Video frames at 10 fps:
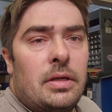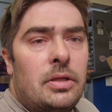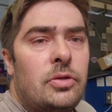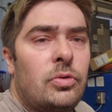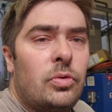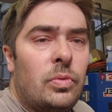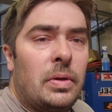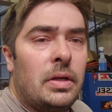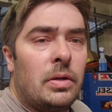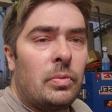through
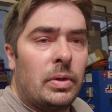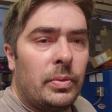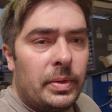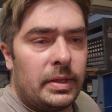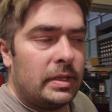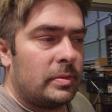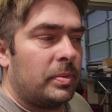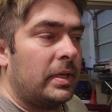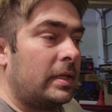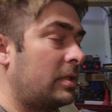Willwood disc
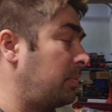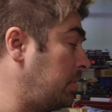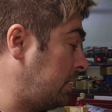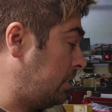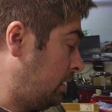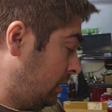brakes to put